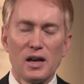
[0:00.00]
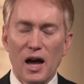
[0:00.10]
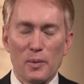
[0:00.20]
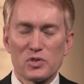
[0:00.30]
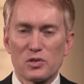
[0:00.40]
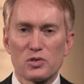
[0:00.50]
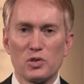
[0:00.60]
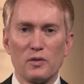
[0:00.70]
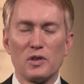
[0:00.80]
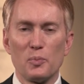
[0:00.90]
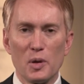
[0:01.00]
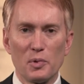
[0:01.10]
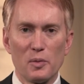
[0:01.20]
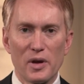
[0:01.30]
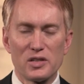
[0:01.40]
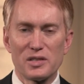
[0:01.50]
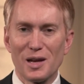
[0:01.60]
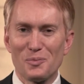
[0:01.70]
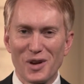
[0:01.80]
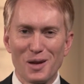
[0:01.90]
I'm still serving the people in my
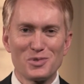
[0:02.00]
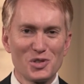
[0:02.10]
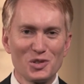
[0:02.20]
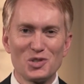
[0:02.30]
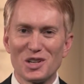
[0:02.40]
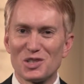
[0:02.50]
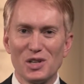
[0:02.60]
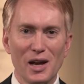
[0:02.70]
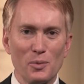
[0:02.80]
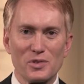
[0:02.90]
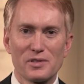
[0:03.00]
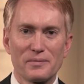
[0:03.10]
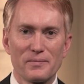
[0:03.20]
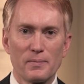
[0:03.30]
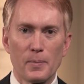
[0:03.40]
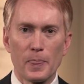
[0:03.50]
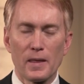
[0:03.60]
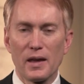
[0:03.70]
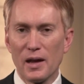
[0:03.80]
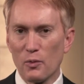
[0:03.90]
state, but I'm still just James.
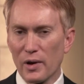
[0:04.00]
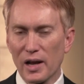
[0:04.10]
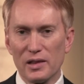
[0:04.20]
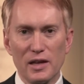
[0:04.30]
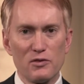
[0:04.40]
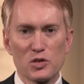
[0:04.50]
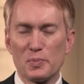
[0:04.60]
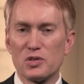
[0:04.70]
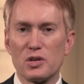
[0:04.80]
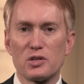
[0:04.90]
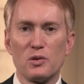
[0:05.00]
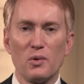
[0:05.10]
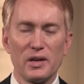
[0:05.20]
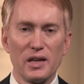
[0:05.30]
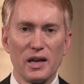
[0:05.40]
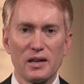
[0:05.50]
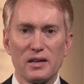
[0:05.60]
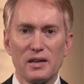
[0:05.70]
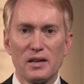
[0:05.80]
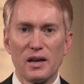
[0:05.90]
And when I leave this position one day,
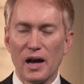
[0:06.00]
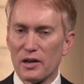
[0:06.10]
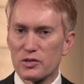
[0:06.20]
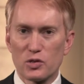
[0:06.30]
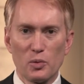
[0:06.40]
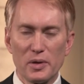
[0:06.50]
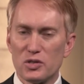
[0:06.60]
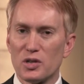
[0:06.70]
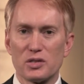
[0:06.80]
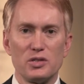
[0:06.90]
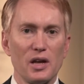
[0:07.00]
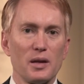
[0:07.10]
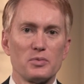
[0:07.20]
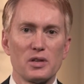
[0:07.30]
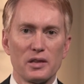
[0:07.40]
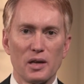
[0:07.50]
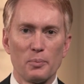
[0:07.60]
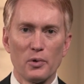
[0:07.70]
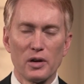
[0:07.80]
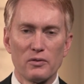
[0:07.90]
I'll still be just James at
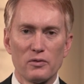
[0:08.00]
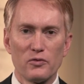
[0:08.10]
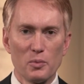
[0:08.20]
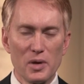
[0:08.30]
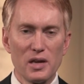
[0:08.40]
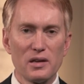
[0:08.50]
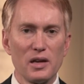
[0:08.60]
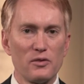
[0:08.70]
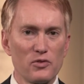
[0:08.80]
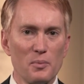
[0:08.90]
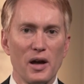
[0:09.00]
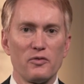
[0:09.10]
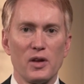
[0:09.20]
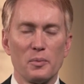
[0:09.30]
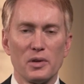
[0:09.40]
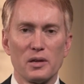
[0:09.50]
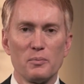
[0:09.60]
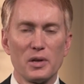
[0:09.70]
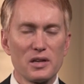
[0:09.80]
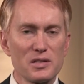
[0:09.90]
that point for me and for my family,
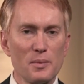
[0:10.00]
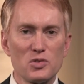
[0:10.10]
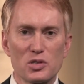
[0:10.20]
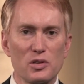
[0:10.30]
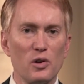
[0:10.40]
because I'm just an